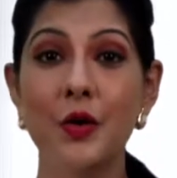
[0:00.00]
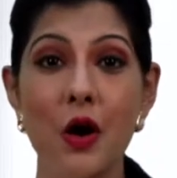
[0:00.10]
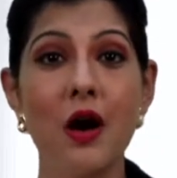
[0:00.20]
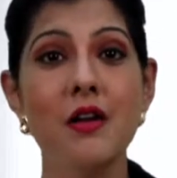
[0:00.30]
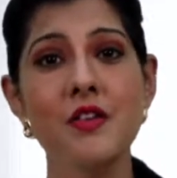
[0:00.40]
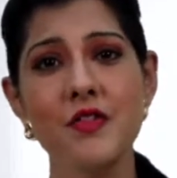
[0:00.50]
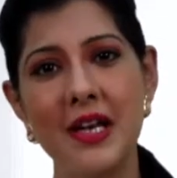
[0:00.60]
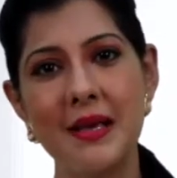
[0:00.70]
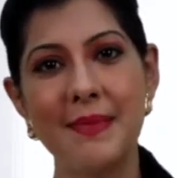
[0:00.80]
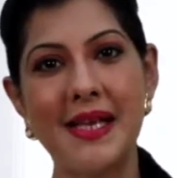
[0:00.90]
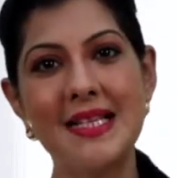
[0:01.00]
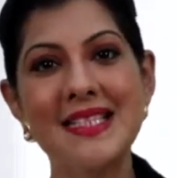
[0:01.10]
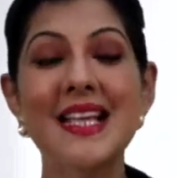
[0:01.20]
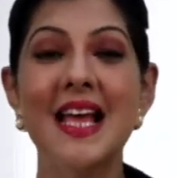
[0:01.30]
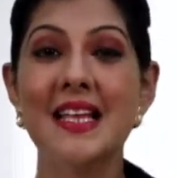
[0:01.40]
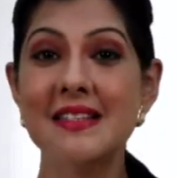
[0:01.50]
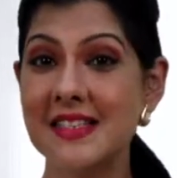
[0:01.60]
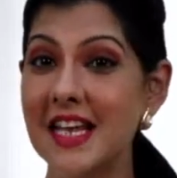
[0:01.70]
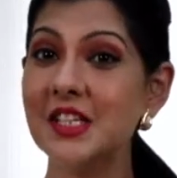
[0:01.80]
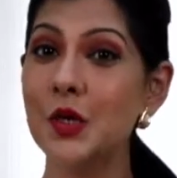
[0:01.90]
coherent really means
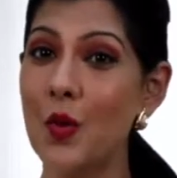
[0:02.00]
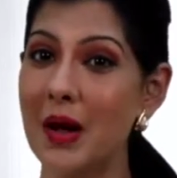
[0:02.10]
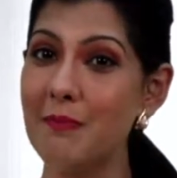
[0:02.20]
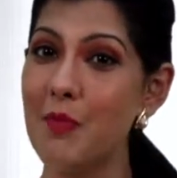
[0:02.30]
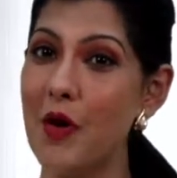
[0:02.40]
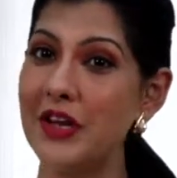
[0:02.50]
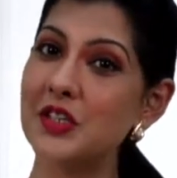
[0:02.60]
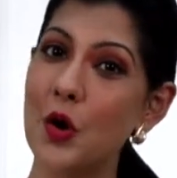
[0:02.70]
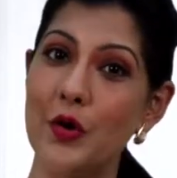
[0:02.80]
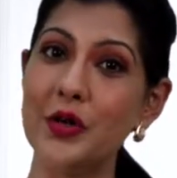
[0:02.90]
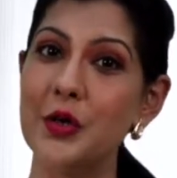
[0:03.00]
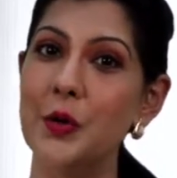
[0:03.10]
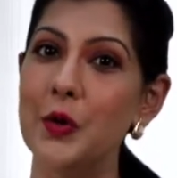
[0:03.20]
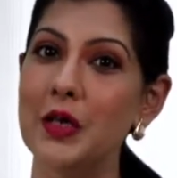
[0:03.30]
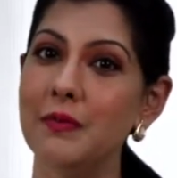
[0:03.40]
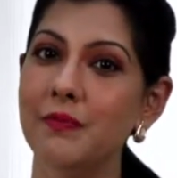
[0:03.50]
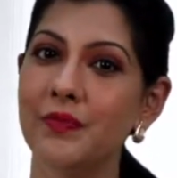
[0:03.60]
stick to one point or a goal.